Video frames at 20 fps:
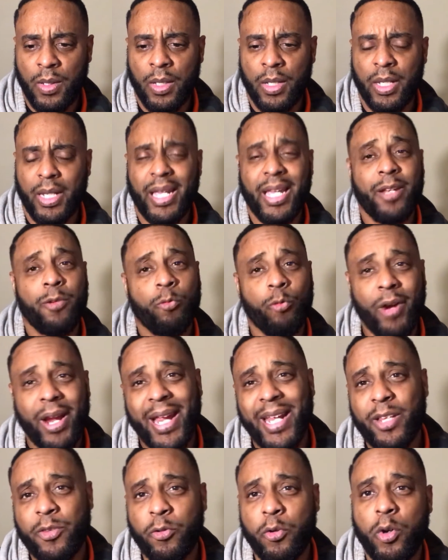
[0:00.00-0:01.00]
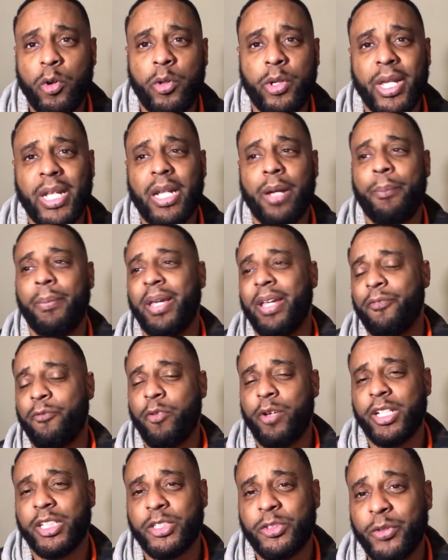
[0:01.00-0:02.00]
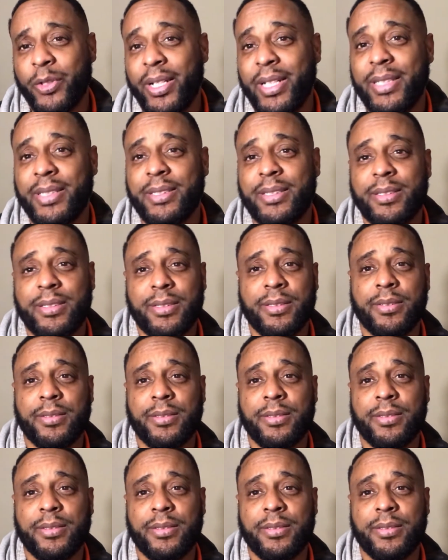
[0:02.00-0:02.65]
getting ran through. You end up being for the streets.